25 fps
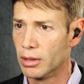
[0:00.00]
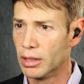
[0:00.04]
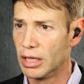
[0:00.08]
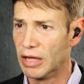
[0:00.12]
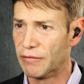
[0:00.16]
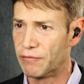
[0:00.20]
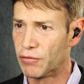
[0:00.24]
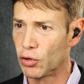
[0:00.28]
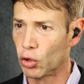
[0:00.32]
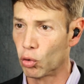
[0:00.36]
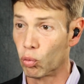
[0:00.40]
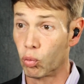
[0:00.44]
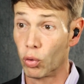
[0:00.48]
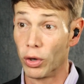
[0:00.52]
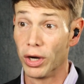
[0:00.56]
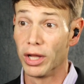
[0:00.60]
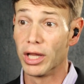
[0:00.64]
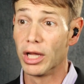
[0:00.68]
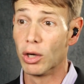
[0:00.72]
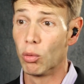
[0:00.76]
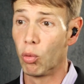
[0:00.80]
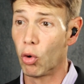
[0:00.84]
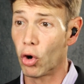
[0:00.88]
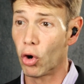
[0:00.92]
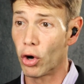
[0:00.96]
If you're
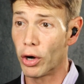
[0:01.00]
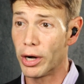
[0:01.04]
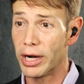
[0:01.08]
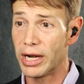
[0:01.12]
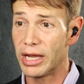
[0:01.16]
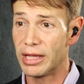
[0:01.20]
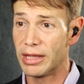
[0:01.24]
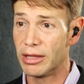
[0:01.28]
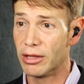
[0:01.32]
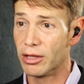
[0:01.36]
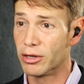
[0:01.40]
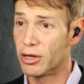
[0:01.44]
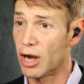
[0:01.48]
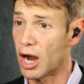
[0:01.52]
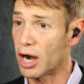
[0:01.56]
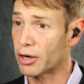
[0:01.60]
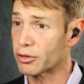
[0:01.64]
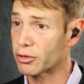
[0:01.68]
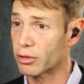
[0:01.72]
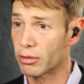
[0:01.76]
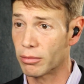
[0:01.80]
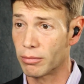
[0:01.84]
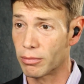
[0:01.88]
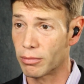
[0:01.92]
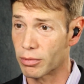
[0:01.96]
really worried, and the
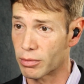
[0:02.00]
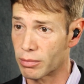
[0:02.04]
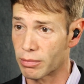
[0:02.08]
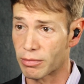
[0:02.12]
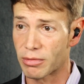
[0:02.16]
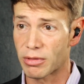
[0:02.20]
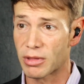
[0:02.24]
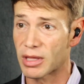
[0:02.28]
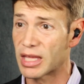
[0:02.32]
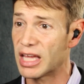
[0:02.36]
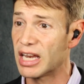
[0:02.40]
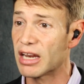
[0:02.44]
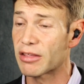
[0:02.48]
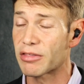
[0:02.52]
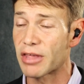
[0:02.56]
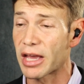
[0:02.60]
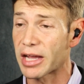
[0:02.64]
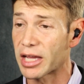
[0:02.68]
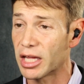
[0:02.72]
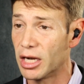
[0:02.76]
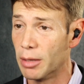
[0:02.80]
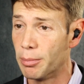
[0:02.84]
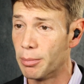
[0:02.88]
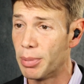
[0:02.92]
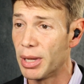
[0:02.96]
doctor, get a
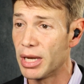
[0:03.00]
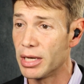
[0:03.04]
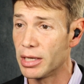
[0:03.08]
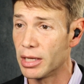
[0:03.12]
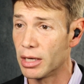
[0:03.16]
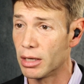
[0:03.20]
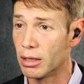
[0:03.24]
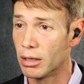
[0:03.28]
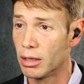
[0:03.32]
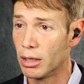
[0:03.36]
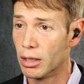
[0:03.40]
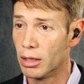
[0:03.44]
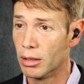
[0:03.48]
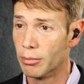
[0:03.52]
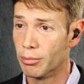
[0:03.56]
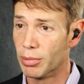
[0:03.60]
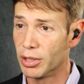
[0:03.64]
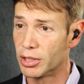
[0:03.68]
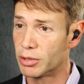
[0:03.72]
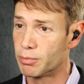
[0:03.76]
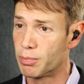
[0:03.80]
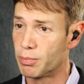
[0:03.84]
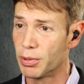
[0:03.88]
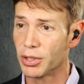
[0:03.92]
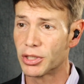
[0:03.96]
second opinion,
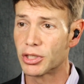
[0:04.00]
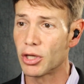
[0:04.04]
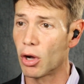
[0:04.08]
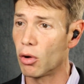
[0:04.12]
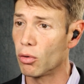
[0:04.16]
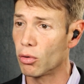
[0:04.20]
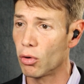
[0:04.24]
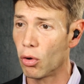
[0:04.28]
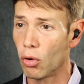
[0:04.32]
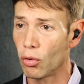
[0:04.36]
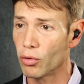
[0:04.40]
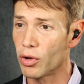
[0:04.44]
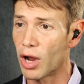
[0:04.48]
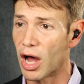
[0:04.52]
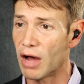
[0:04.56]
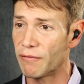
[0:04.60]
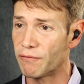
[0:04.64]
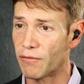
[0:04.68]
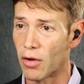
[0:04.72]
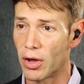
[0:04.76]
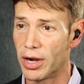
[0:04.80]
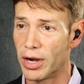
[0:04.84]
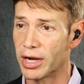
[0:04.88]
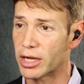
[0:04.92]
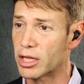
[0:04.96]
but don't hold
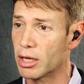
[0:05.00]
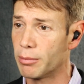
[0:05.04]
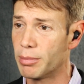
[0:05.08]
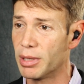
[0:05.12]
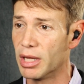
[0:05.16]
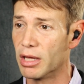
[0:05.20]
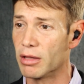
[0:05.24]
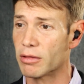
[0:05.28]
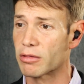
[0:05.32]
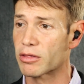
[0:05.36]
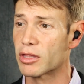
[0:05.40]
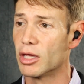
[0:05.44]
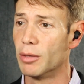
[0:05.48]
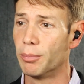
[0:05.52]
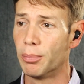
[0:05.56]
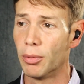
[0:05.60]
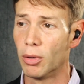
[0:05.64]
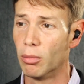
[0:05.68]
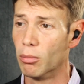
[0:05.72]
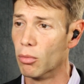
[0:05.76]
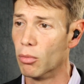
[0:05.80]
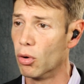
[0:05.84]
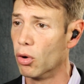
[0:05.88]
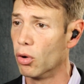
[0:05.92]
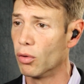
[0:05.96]
off on it. It could be a
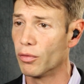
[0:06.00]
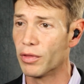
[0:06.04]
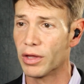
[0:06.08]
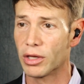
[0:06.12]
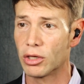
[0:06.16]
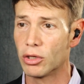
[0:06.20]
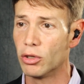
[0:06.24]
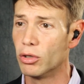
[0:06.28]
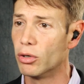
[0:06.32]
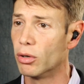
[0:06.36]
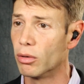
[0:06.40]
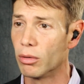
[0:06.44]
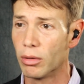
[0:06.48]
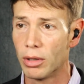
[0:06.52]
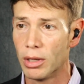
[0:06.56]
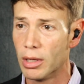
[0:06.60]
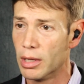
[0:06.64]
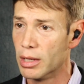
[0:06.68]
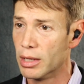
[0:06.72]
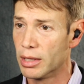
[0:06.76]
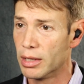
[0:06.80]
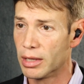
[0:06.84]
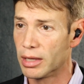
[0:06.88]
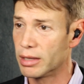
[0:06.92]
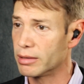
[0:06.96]
simple mole that
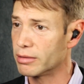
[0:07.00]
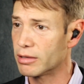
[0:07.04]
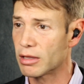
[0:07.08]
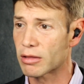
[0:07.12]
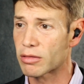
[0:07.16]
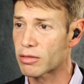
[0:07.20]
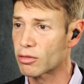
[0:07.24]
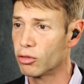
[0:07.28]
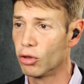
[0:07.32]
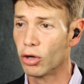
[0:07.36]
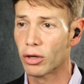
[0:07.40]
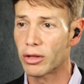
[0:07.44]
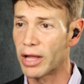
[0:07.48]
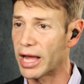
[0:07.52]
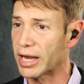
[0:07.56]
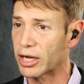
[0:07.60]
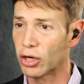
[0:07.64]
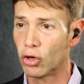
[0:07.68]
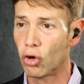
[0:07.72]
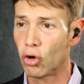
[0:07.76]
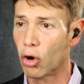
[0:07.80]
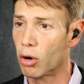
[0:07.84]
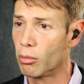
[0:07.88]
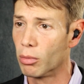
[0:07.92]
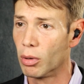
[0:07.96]
this looked like
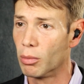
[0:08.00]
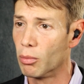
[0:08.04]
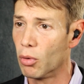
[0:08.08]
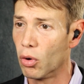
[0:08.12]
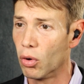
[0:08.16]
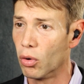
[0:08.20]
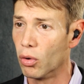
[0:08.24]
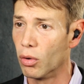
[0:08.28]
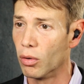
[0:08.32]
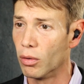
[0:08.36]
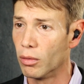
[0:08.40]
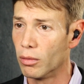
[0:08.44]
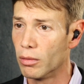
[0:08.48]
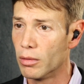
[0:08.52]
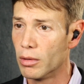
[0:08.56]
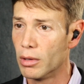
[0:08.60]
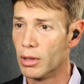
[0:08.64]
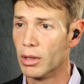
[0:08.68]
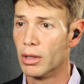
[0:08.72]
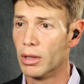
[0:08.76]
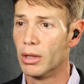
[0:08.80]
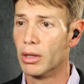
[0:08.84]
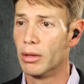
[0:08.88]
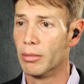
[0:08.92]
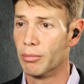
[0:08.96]
a normal mole,
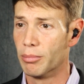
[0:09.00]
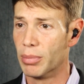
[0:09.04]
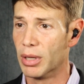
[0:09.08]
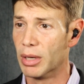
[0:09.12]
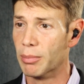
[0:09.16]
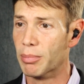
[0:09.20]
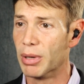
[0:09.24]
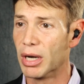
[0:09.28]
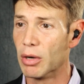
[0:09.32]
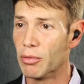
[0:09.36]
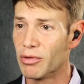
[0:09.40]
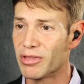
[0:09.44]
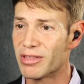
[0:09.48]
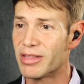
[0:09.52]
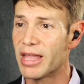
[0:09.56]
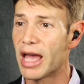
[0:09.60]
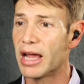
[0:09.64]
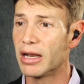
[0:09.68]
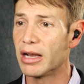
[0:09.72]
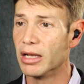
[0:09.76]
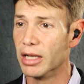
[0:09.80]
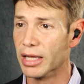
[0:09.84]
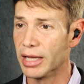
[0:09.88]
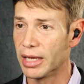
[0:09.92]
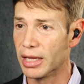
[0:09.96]
but it was
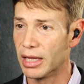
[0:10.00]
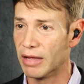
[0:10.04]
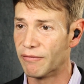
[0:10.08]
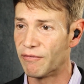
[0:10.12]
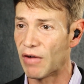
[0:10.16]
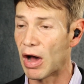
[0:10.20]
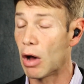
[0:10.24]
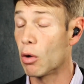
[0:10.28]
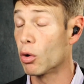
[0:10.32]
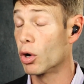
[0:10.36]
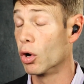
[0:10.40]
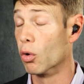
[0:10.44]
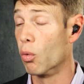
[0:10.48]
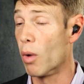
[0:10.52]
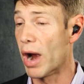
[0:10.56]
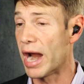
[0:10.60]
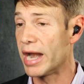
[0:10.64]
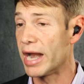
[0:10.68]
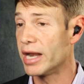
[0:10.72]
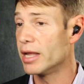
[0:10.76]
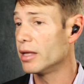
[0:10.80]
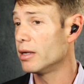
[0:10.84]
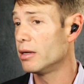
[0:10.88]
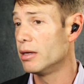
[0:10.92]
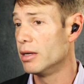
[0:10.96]
deadly. If I would have
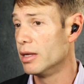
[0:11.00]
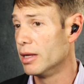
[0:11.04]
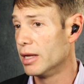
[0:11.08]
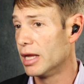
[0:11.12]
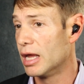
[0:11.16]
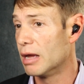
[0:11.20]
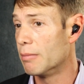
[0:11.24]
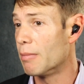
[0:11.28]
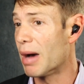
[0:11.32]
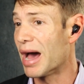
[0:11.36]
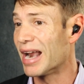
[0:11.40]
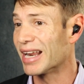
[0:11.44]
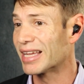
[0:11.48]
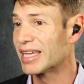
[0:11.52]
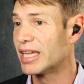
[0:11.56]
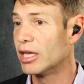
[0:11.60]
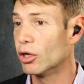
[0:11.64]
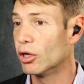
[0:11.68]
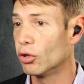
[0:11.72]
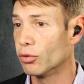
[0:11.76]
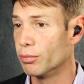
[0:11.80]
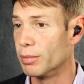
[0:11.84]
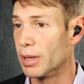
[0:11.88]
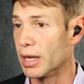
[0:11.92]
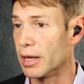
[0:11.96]
waited, it might have
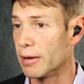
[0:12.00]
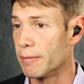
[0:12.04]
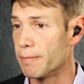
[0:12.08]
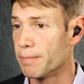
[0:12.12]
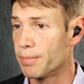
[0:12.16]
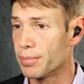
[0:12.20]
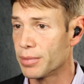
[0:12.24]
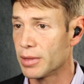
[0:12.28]
killed me.